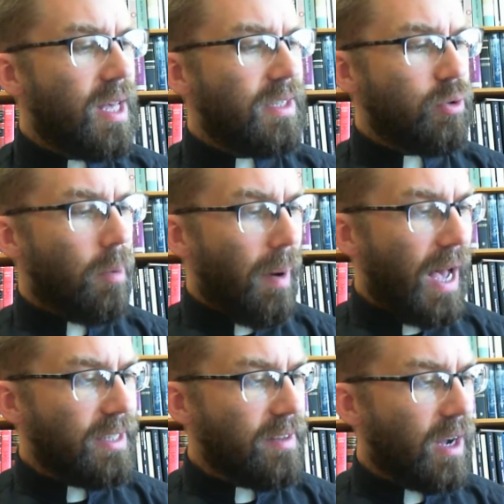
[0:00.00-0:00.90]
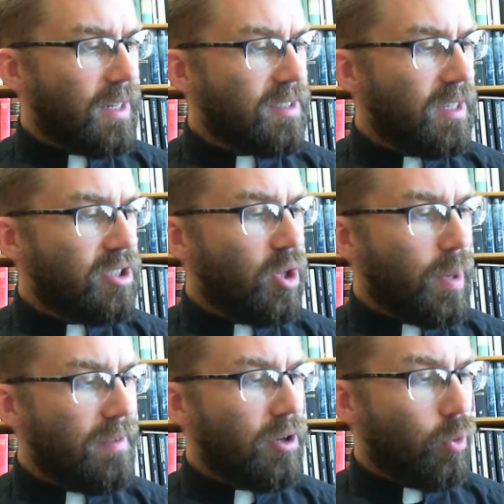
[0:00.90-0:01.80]
and to abide in the consolation that
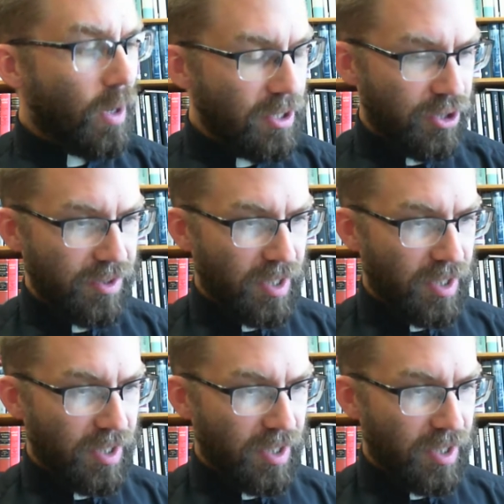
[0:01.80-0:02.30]
we have a gracious